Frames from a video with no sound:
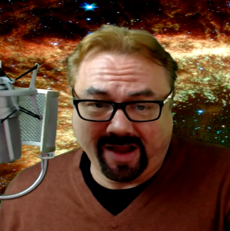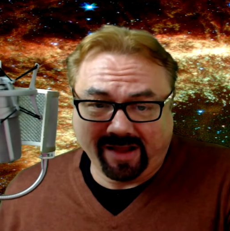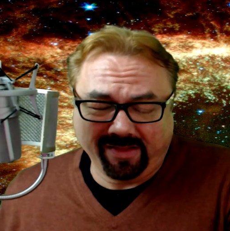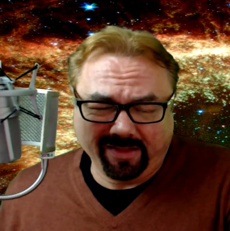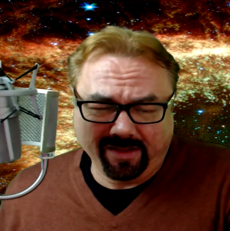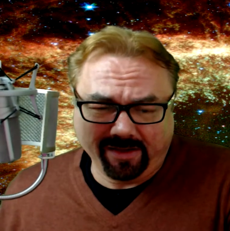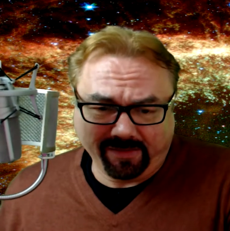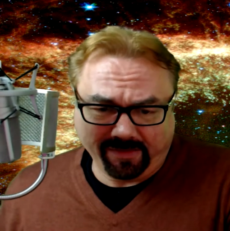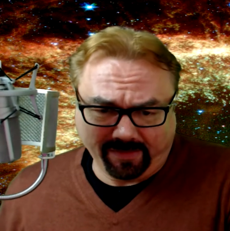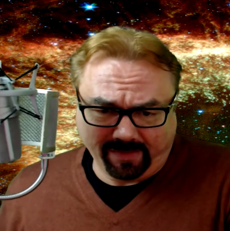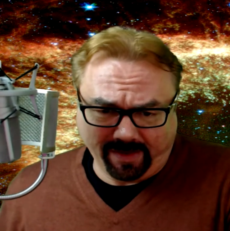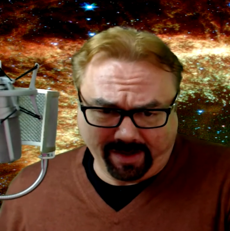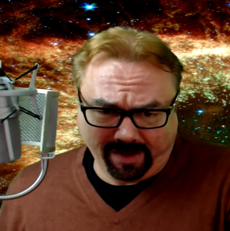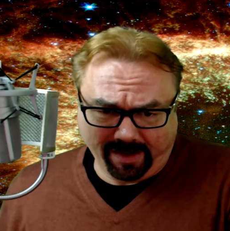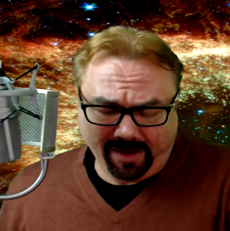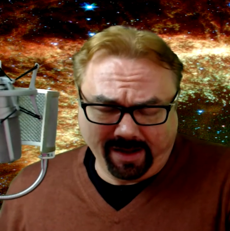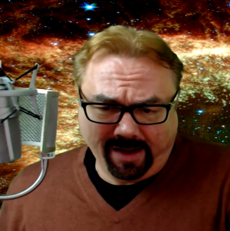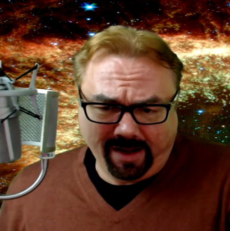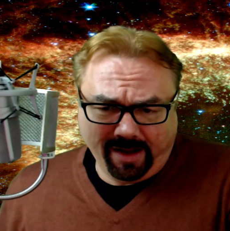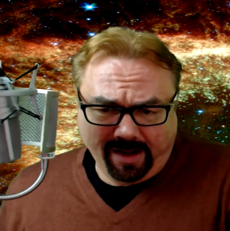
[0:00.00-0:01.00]
and this
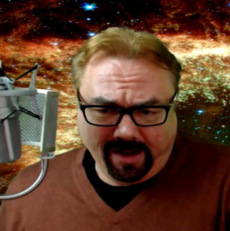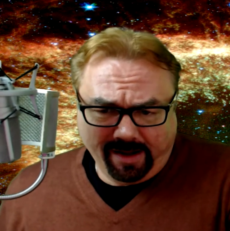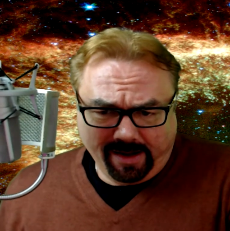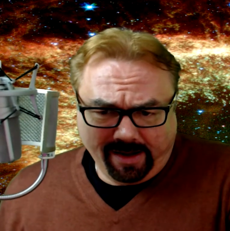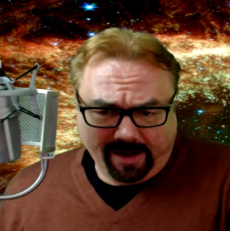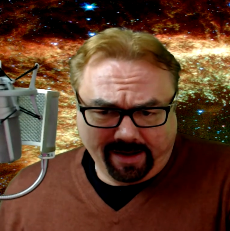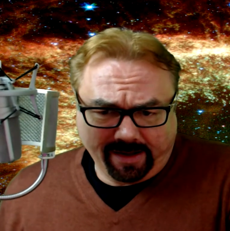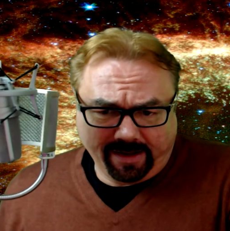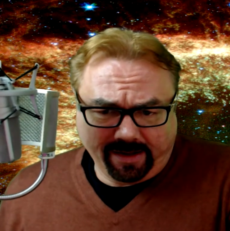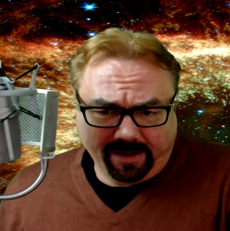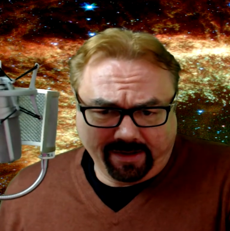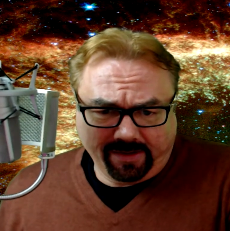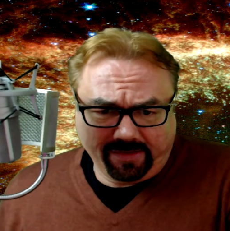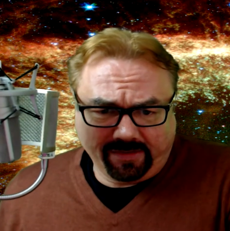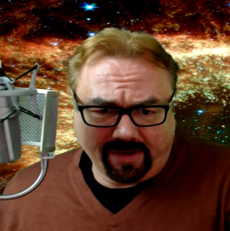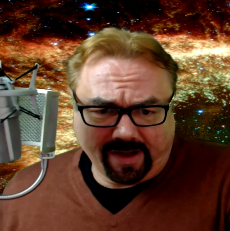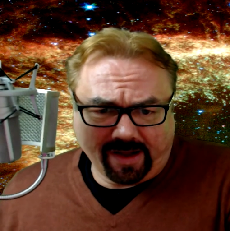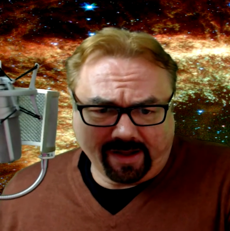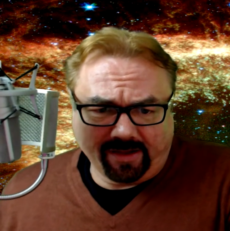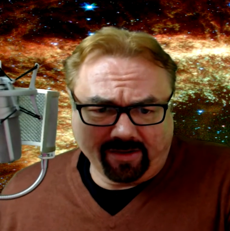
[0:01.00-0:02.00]
thing
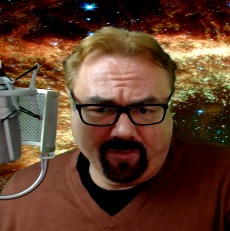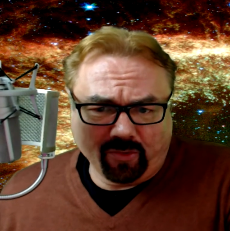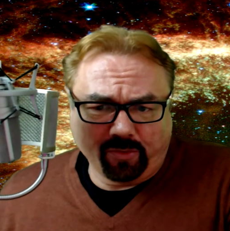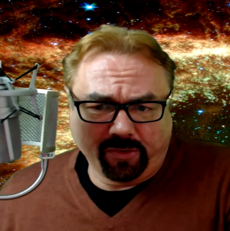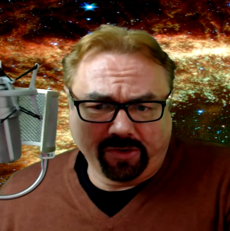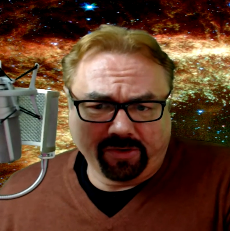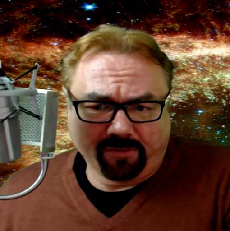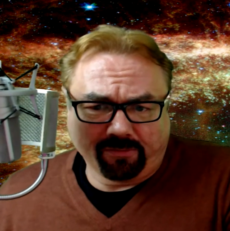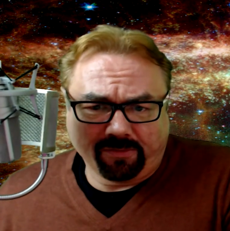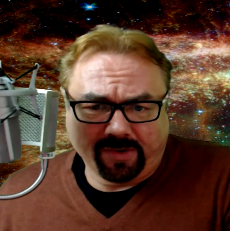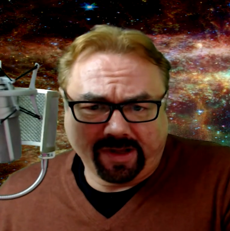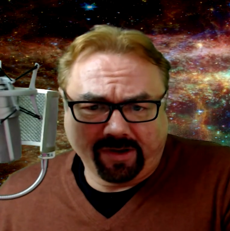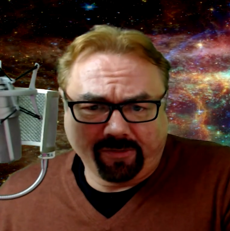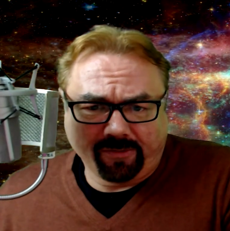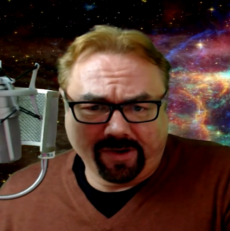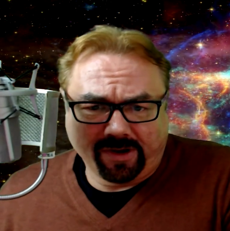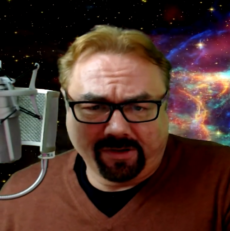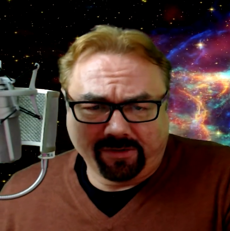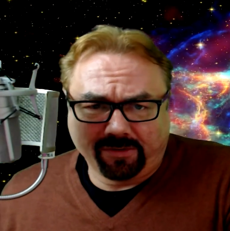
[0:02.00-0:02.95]
is at the moment running around